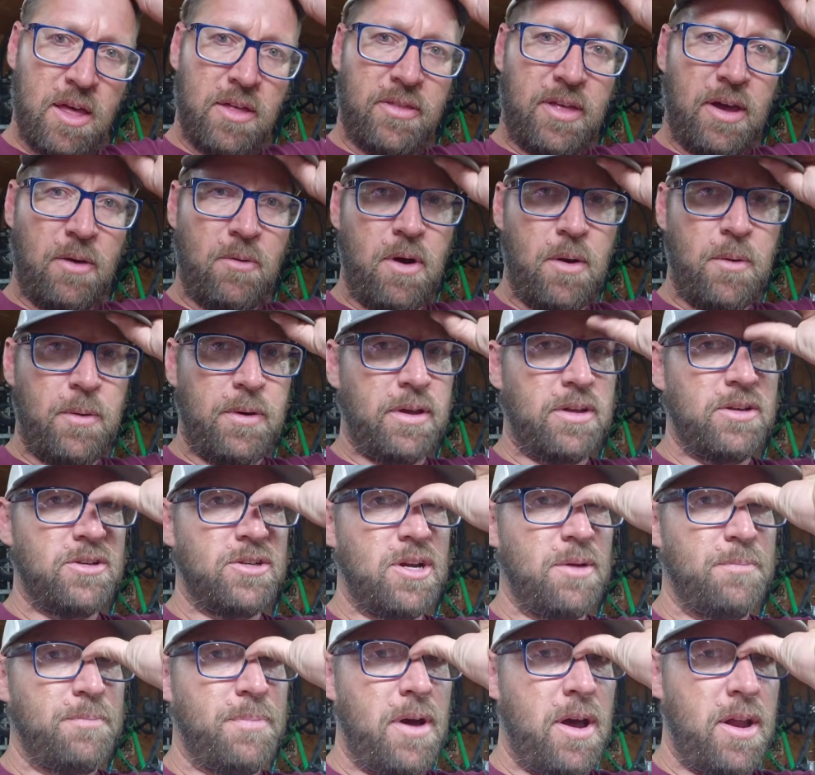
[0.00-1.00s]
That way we can
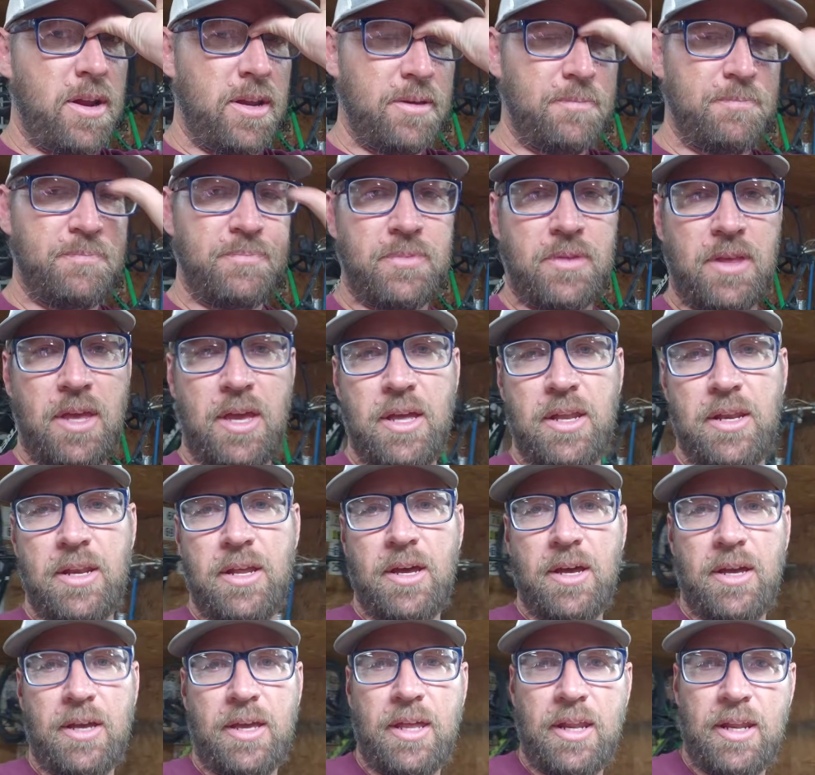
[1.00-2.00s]
jump on it and
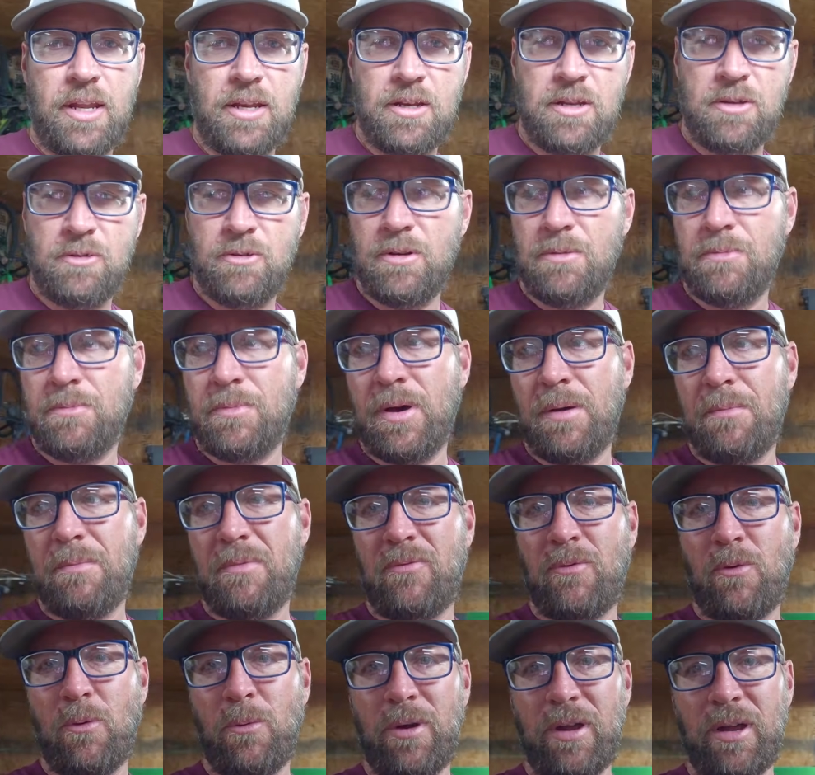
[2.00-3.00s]
get into it. But
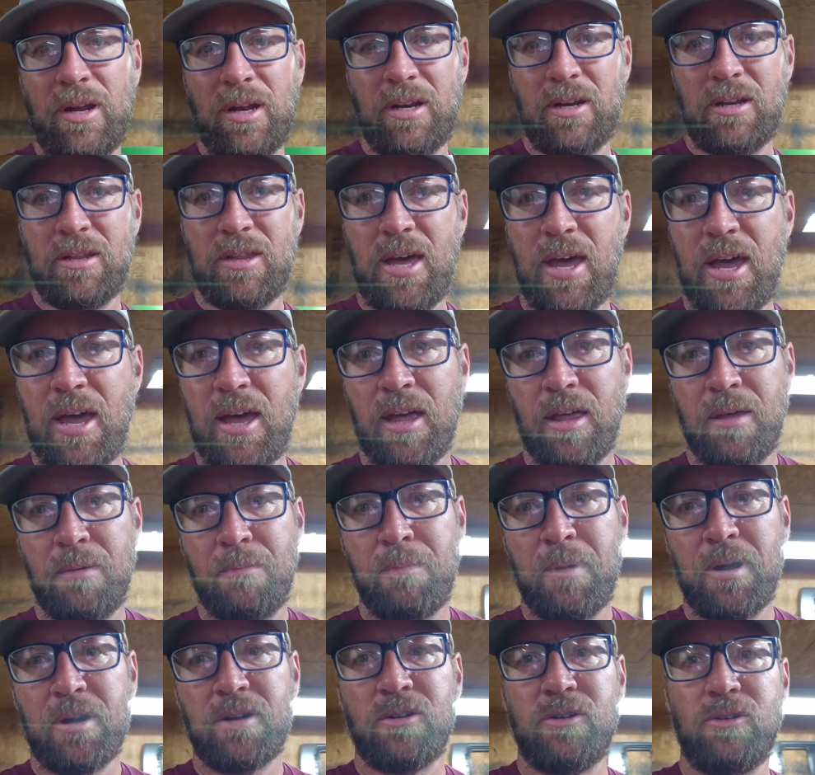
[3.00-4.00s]
before we get into that,
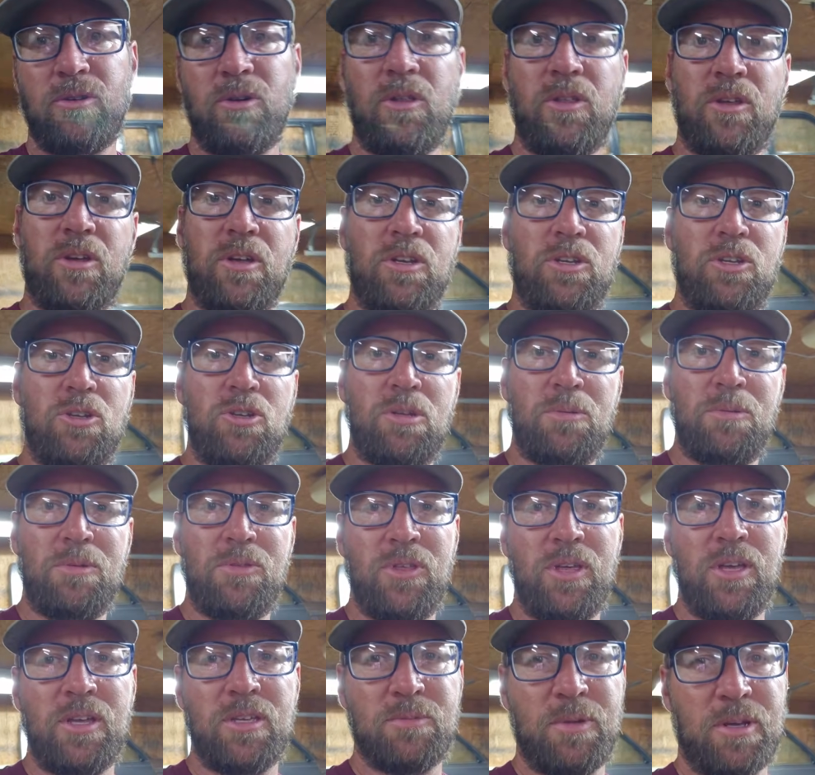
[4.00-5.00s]
make sure and do all the good YouTube
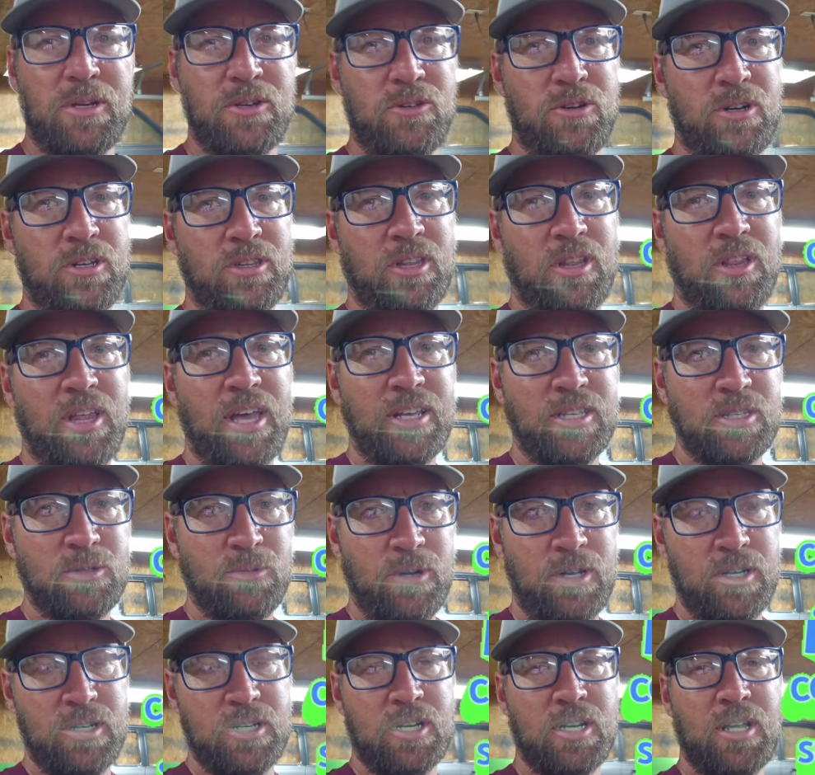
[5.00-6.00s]
things. Make sure and hit the like
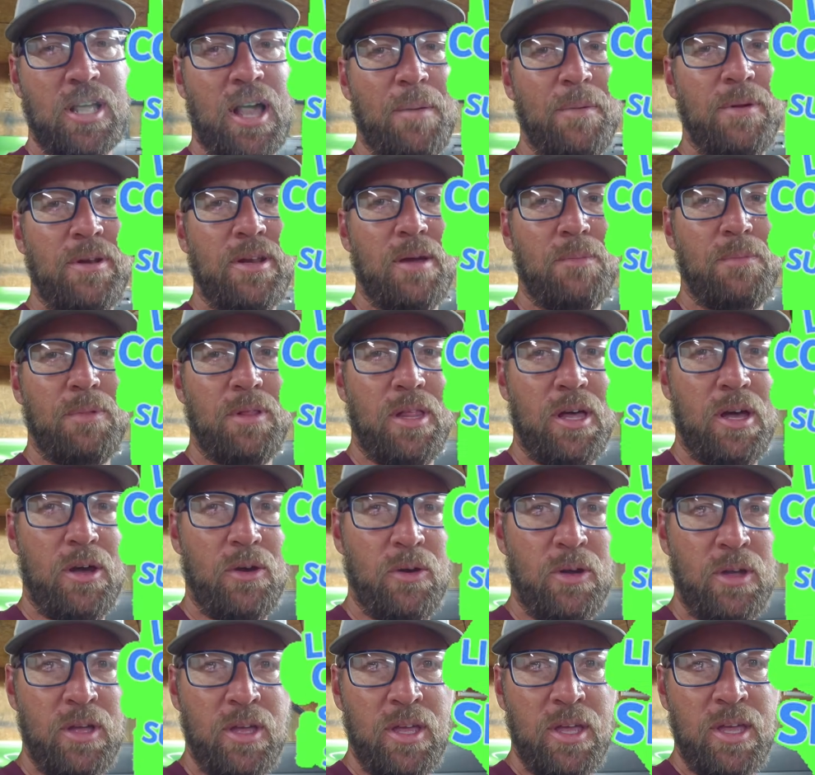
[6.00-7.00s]
switch, comment down
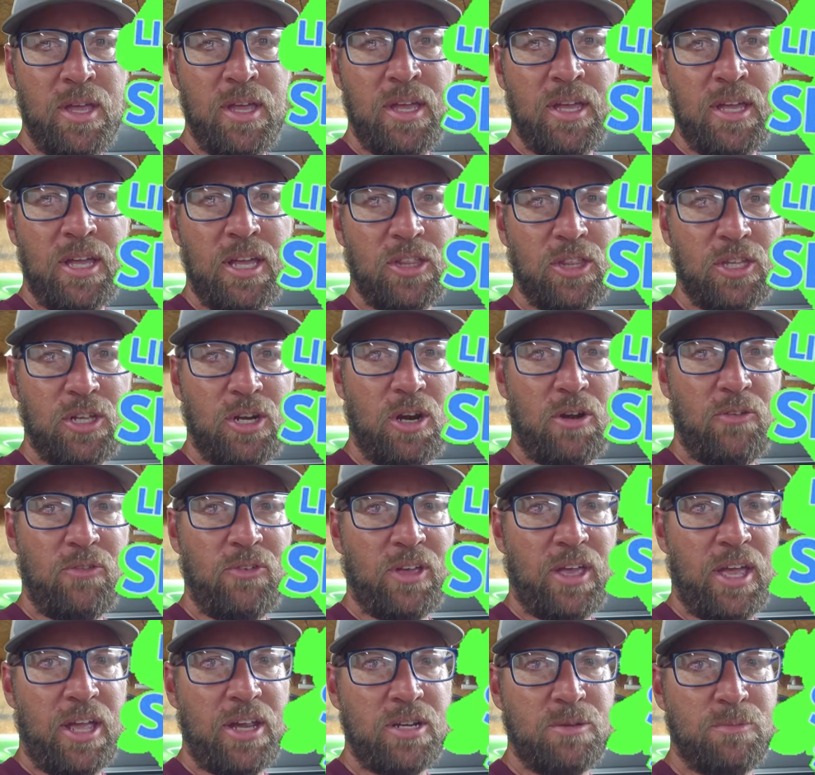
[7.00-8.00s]
below, hit the
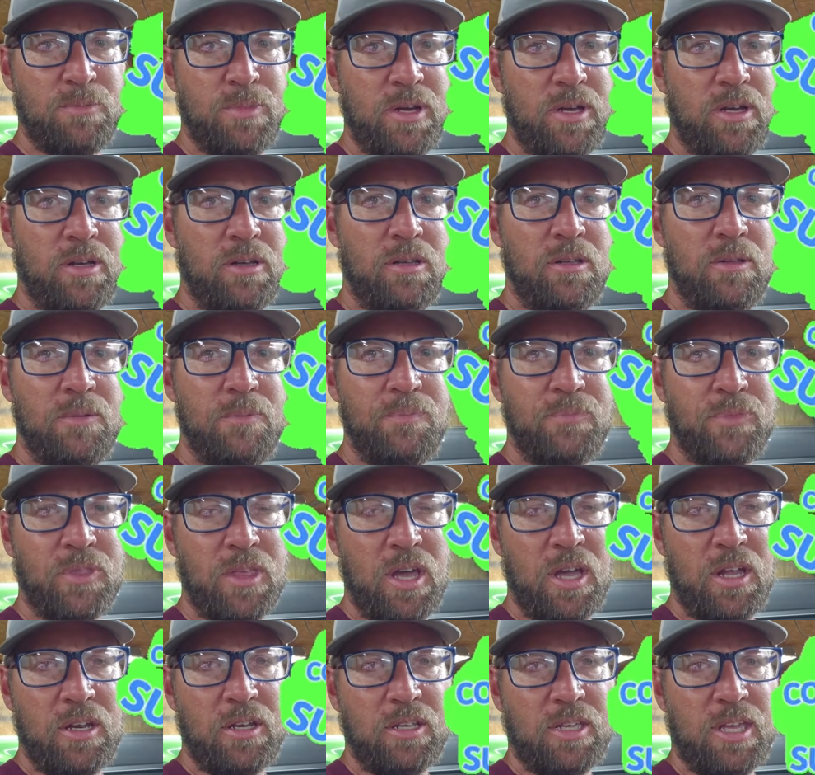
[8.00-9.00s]
notification bell
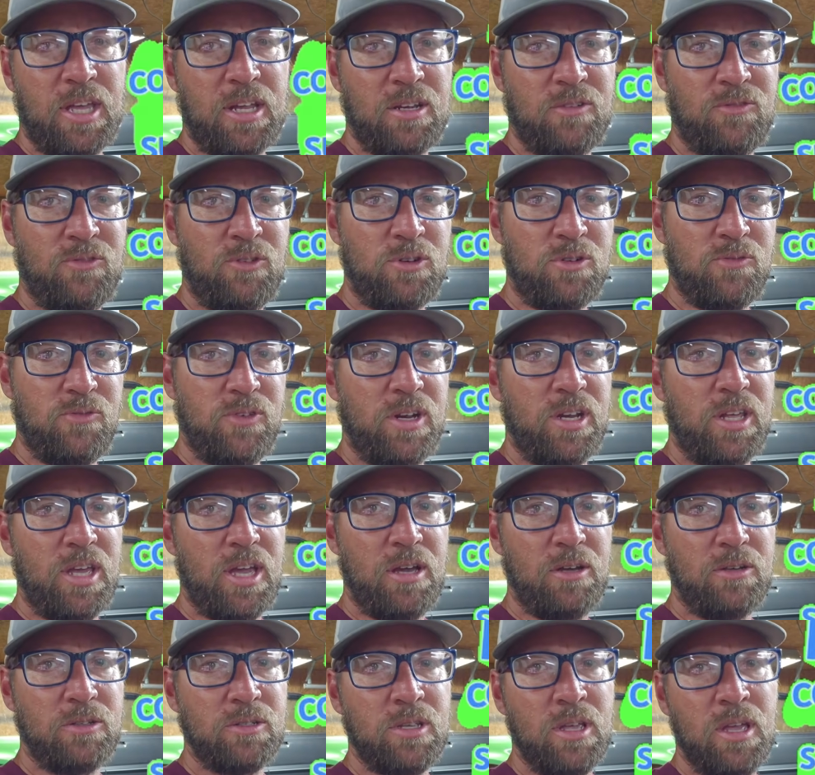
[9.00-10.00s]
to catch future
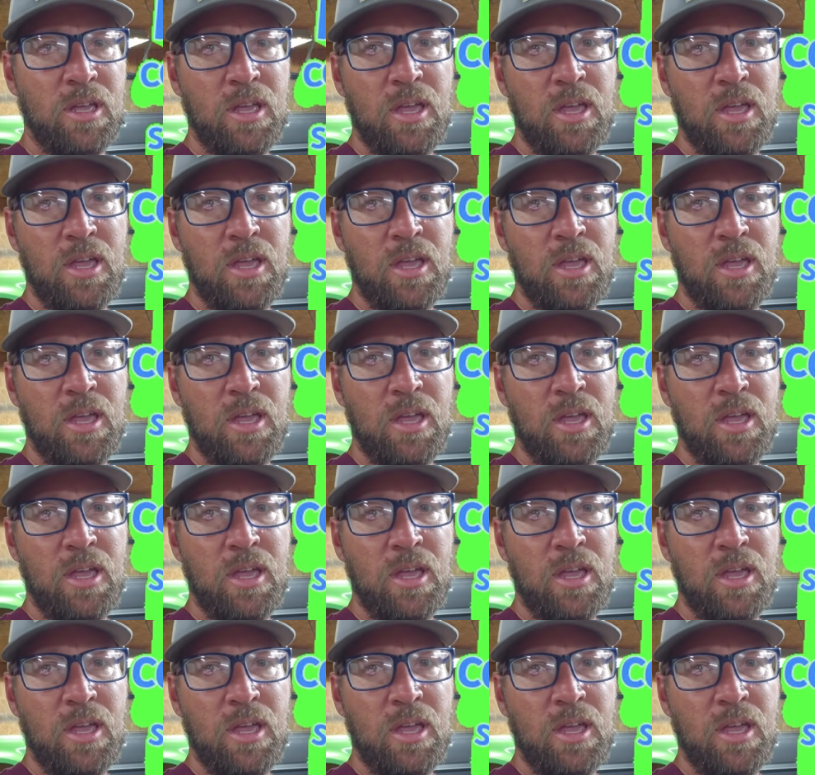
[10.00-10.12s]
videos.